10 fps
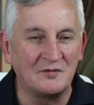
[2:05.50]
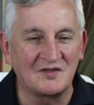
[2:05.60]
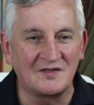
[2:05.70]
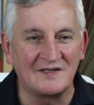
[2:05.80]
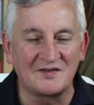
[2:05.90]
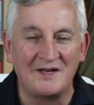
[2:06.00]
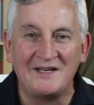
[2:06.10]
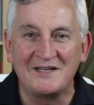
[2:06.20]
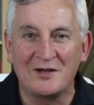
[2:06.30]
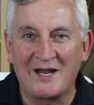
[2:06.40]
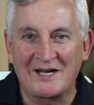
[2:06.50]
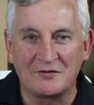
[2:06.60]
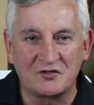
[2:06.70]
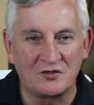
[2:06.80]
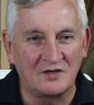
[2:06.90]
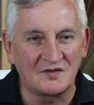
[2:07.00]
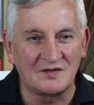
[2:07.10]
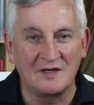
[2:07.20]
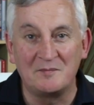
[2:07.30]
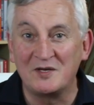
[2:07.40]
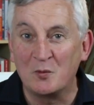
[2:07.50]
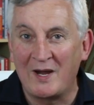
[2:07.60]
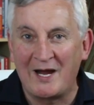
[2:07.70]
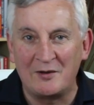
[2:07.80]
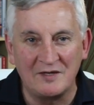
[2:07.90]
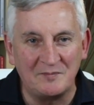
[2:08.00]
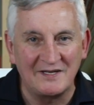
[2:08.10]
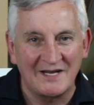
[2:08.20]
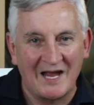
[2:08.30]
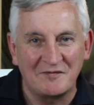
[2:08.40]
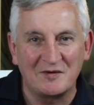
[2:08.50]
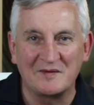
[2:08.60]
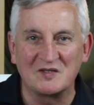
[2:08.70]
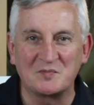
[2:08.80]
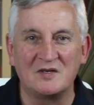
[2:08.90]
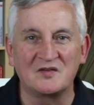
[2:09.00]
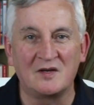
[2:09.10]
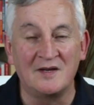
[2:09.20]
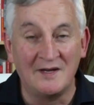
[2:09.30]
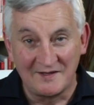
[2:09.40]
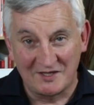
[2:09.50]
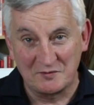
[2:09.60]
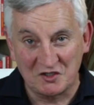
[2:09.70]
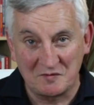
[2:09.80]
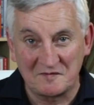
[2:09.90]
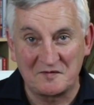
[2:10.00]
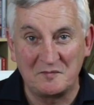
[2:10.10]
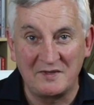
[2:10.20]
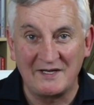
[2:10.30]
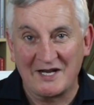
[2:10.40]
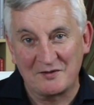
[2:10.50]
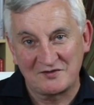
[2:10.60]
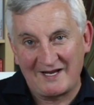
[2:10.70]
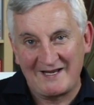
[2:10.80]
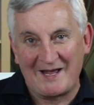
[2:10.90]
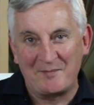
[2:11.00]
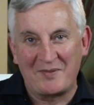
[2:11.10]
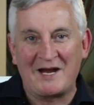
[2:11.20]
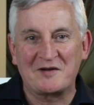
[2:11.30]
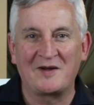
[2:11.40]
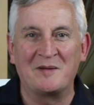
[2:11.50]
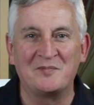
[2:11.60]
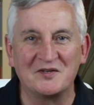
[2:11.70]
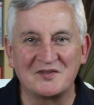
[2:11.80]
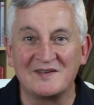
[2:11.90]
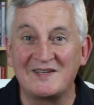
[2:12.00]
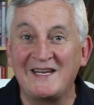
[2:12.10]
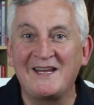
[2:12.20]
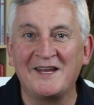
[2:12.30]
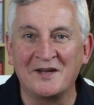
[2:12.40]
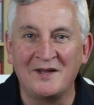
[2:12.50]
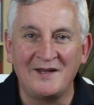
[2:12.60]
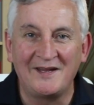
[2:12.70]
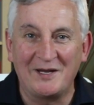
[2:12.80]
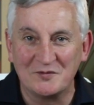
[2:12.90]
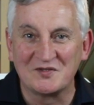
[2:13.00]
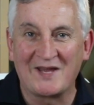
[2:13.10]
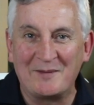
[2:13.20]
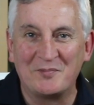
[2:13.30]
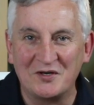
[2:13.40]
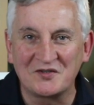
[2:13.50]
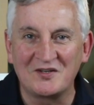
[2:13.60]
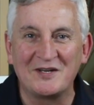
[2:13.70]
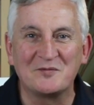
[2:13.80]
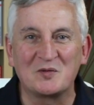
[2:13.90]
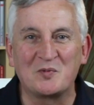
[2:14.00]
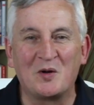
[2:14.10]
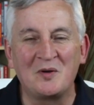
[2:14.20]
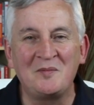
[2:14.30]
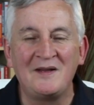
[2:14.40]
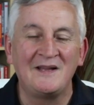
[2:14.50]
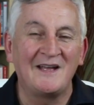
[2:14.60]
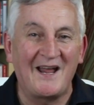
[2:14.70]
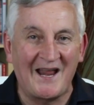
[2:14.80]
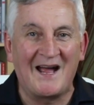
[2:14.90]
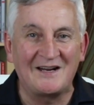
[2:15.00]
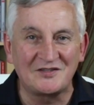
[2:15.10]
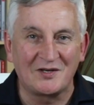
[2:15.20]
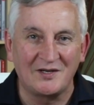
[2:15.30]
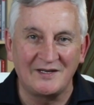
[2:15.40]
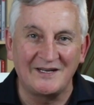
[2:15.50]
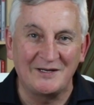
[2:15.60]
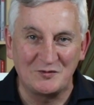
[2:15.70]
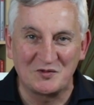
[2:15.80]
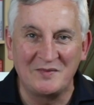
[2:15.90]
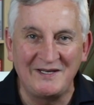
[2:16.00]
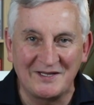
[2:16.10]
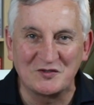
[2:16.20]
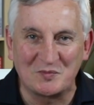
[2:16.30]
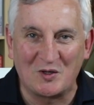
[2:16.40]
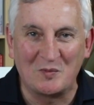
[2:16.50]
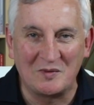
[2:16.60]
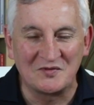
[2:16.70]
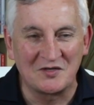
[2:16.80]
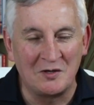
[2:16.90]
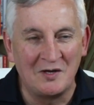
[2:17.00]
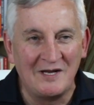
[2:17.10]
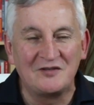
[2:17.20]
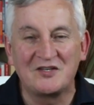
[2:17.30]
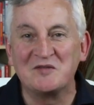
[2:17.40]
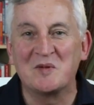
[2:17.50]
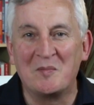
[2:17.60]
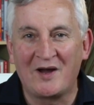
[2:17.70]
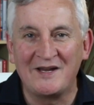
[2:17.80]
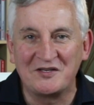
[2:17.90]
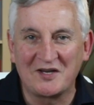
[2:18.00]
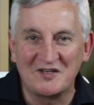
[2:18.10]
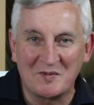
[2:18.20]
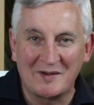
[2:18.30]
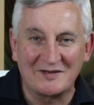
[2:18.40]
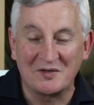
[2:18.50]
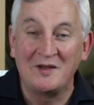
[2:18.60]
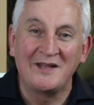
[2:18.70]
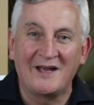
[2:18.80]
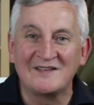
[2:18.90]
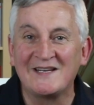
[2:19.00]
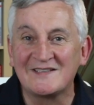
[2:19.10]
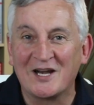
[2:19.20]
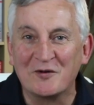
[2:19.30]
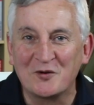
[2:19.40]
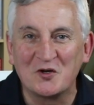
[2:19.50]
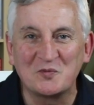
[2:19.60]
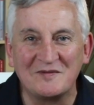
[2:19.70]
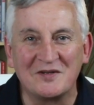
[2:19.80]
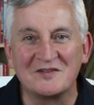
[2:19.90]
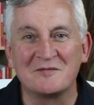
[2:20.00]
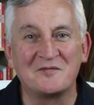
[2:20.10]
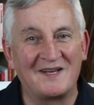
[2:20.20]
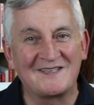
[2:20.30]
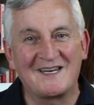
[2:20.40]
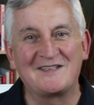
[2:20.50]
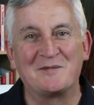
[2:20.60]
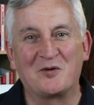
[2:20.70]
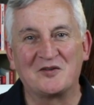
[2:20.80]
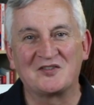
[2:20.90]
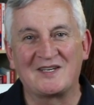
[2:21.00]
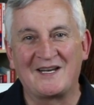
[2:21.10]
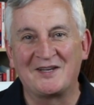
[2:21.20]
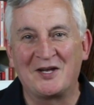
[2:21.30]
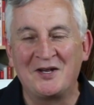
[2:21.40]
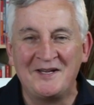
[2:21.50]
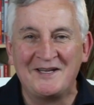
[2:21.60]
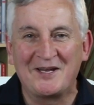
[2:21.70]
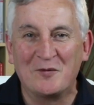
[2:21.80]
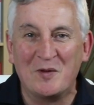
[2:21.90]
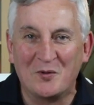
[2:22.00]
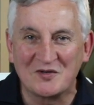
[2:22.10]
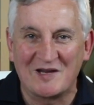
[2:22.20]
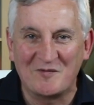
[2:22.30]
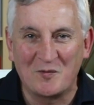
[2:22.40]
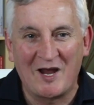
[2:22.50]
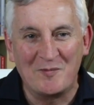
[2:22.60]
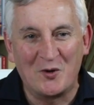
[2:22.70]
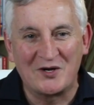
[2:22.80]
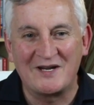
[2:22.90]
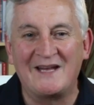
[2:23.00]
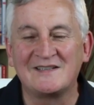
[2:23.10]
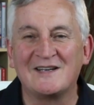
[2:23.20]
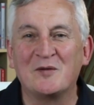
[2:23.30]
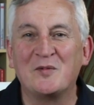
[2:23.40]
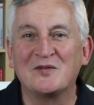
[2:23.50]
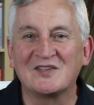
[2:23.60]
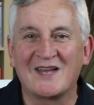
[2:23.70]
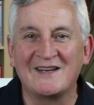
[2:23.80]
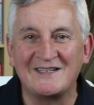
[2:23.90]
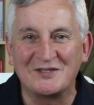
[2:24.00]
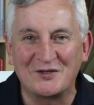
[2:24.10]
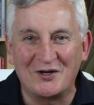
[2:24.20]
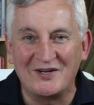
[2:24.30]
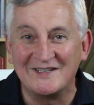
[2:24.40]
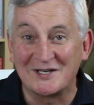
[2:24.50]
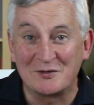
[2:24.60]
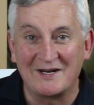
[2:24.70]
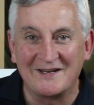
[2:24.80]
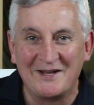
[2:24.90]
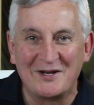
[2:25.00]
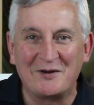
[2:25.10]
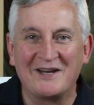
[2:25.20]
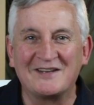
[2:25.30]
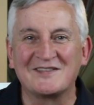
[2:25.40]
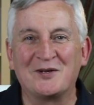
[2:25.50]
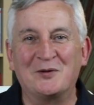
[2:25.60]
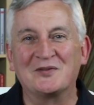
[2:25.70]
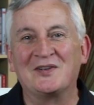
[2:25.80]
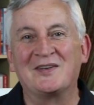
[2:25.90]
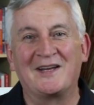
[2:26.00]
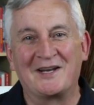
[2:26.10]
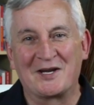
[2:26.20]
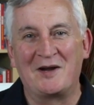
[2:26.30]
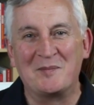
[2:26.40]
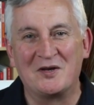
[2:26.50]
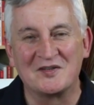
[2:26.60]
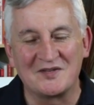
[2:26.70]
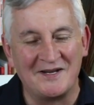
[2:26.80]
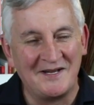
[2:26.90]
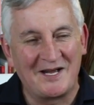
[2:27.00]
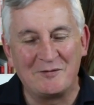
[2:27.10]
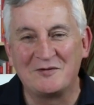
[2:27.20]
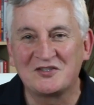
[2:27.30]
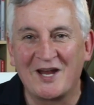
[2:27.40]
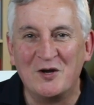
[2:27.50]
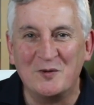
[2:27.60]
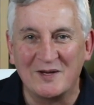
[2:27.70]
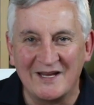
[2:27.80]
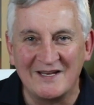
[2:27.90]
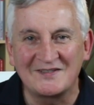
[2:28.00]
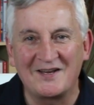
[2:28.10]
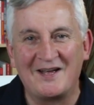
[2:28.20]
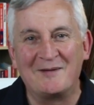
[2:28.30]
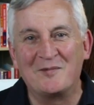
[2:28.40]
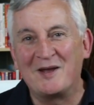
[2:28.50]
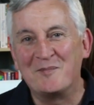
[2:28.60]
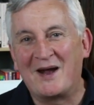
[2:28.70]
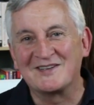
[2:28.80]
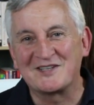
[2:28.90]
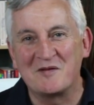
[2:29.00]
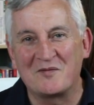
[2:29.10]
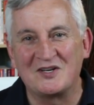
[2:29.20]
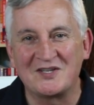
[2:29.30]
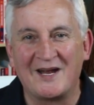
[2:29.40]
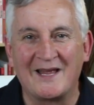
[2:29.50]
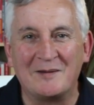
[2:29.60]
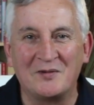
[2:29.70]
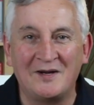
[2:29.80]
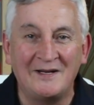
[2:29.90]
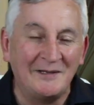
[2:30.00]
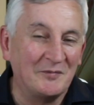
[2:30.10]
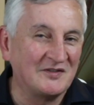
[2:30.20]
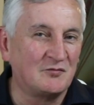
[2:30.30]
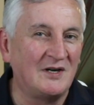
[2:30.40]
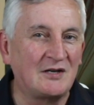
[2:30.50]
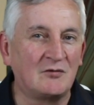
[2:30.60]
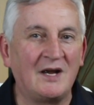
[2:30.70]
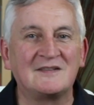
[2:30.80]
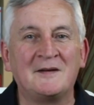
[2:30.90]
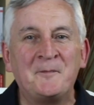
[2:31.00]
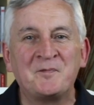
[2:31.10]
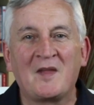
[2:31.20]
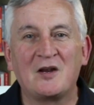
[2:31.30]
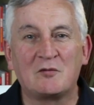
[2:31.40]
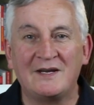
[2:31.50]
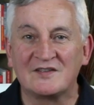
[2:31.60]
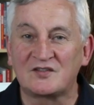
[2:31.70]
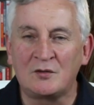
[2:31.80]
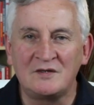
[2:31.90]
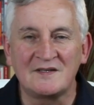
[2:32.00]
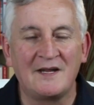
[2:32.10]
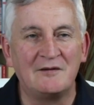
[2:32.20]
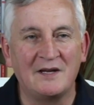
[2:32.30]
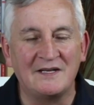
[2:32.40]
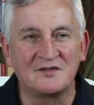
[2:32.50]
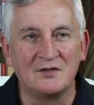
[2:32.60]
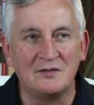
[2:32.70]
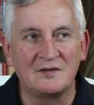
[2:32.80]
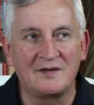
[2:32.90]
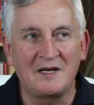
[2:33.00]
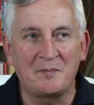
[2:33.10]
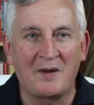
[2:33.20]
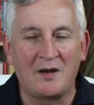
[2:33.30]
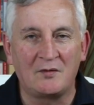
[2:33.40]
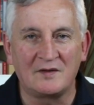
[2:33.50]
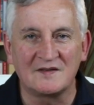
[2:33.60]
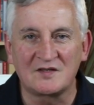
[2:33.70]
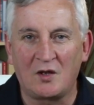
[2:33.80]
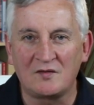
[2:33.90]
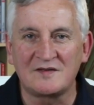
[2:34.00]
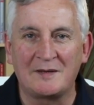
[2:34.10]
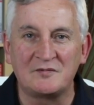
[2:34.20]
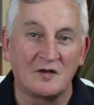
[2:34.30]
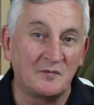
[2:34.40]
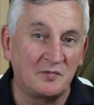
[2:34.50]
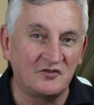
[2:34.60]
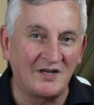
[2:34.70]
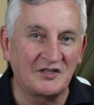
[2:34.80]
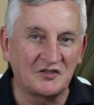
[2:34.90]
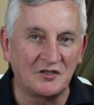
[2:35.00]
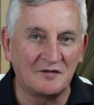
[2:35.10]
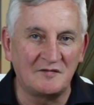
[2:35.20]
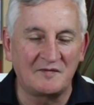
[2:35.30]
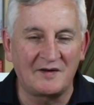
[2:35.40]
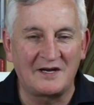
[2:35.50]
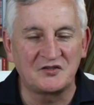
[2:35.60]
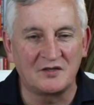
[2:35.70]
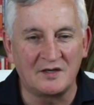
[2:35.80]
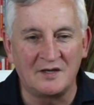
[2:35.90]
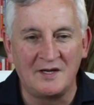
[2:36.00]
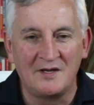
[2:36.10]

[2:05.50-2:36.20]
was this lack of trust and be wary, be careful of this person that was coming from me, and I was getting that back from that person, thinking it was that person that was a problem, and actually it was me that was a problem. So changed my mind, changed my answer, and since then, of course, we've done some fantastic projects together. We're more self-aware, more connected, and we understand each other, and he's a great consultant and a great person. I won't share who he is. Might embarrass him if I share that, but it's a really great story, isn't it, really, to think about this concept of projection and reflection, and